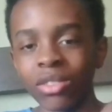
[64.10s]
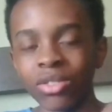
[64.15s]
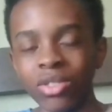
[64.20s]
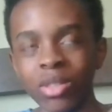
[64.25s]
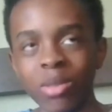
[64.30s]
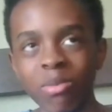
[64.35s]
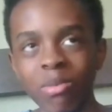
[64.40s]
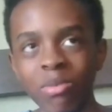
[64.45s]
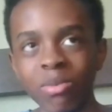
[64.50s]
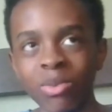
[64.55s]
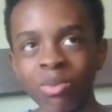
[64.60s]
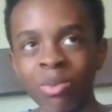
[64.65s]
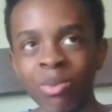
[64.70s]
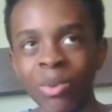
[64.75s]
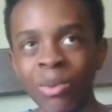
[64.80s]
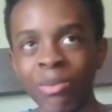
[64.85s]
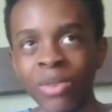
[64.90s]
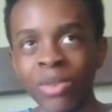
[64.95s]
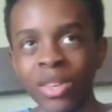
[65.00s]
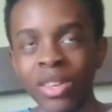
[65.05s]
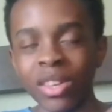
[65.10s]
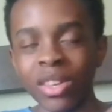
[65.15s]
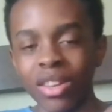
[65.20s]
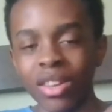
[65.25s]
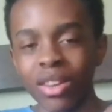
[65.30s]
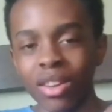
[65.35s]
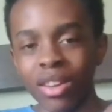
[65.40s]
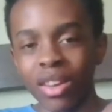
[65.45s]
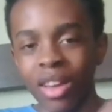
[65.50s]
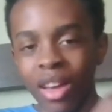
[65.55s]
streams will be
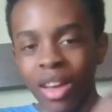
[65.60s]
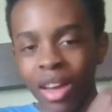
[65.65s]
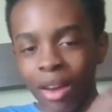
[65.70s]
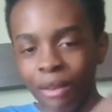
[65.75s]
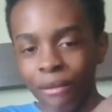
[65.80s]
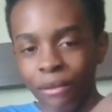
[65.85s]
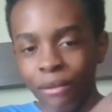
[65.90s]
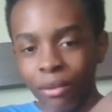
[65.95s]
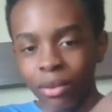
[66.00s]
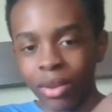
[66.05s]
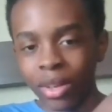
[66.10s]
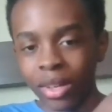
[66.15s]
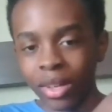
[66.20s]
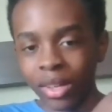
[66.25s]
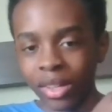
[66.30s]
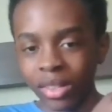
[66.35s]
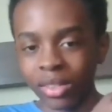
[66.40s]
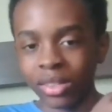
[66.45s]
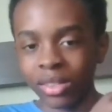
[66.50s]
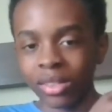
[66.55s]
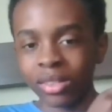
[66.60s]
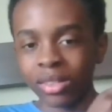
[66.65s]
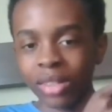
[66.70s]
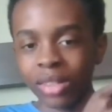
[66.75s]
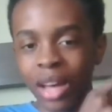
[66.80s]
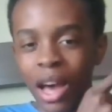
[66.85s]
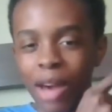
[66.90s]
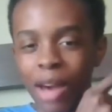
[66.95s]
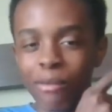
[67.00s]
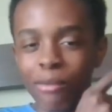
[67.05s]
every
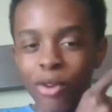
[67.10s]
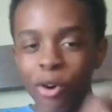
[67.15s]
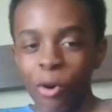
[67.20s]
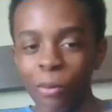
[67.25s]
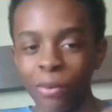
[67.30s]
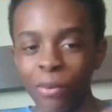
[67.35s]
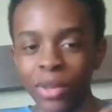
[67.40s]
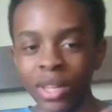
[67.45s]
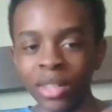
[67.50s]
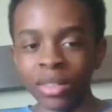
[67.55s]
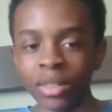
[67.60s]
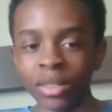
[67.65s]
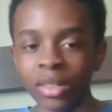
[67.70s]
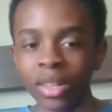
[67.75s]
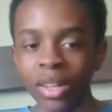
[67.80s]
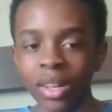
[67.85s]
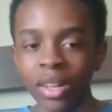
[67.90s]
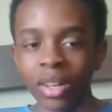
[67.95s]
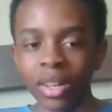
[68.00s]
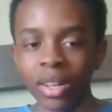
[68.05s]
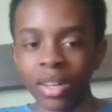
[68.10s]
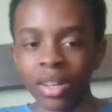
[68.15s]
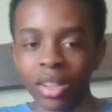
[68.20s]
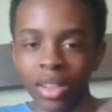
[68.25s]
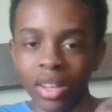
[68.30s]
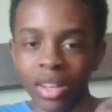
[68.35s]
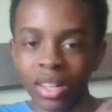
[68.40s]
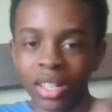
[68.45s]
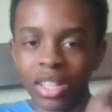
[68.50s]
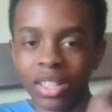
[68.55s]
I'm hoping
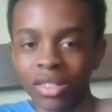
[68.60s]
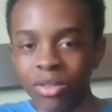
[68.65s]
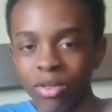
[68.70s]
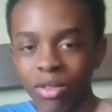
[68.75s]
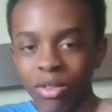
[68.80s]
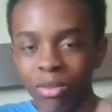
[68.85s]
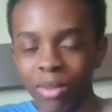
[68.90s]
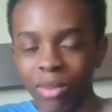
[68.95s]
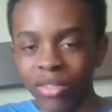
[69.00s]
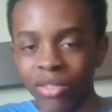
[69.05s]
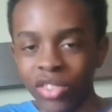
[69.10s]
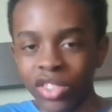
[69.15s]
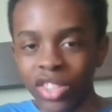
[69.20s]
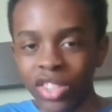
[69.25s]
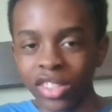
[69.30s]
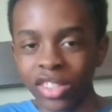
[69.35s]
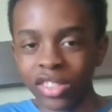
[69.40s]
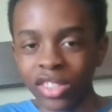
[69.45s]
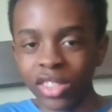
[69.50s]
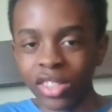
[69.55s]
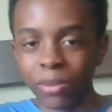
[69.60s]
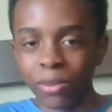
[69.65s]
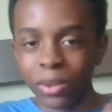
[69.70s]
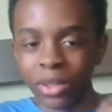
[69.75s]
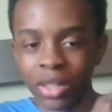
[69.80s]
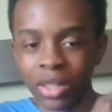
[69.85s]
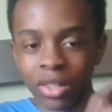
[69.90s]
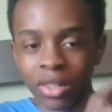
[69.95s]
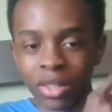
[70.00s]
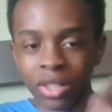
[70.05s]
that I can do them every Saturday, but
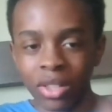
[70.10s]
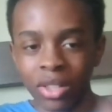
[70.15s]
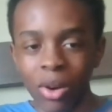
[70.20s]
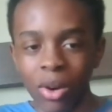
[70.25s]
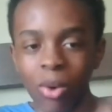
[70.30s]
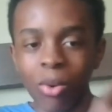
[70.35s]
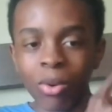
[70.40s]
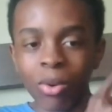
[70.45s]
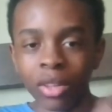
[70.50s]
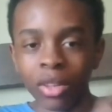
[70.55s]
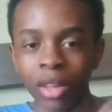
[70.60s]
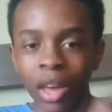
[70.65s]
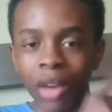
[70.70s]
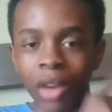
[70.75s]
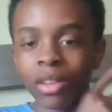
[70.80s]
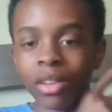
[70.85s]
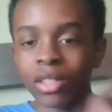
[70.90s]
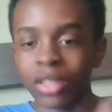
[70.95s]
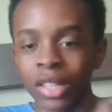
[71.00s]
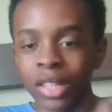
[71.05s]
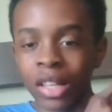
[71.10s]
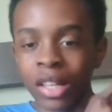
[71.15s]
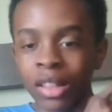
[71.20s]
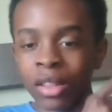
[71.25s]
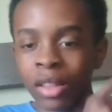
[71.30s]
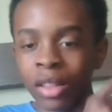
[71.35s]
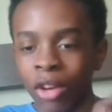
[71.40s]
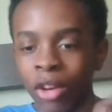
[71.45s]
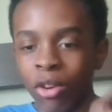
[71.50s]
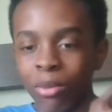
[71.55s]
there's no guarantee that
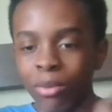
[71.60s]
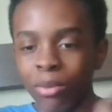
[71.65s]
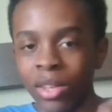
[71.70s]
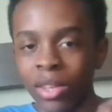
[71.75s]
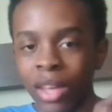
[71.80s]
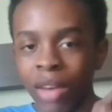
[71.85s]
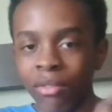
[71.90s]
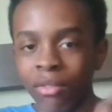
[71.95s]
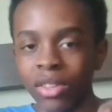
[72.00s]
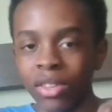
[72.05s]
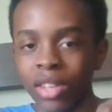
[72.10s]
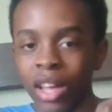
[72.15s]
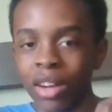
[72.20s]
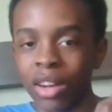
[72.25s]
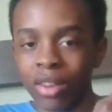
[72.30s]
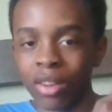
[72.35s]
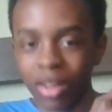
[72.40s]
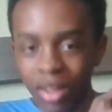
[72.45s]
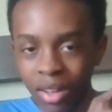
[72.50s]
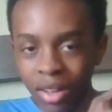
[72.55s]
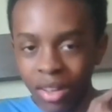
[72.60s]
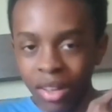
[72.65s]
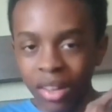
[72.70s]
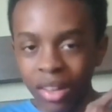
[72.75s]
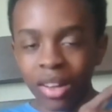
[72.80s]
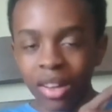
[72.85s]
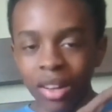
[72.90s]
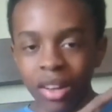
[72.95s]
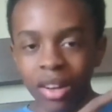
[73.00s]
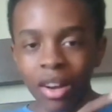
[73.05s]
they will be every Saturday.
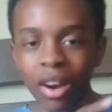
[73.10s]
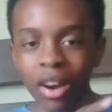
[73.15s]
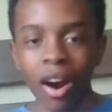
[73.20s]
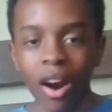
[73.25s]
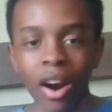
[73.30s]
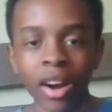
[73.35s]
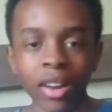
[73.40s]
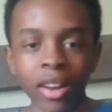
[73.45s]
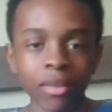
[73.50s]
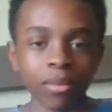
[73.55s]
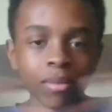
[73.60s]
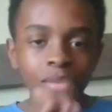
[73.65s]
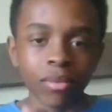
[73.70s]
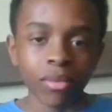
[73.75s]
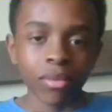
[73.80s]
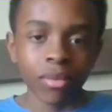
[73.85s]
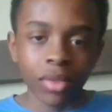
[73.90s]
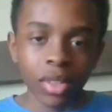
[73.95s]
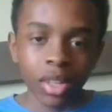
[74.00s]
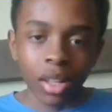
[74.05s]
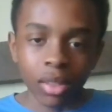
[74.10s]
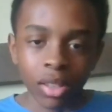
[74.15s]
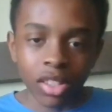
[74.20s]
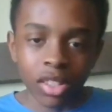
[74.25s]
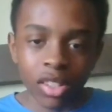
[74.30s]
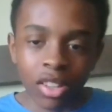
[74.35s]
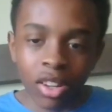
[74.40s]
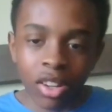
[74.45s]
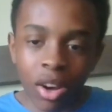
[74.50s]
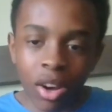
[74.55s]
Alright, let's
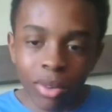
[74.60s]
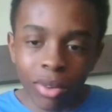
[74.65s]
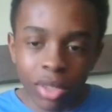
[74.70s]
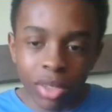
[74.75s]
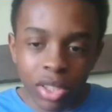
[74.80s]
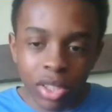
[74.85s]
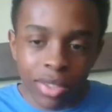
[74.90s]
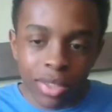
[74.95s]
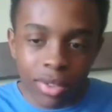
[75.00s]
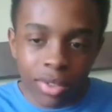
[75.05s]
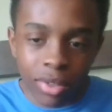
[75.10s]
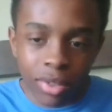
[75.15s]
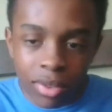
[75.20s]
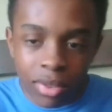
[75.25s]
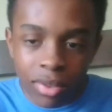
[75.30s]
get going, cheesers.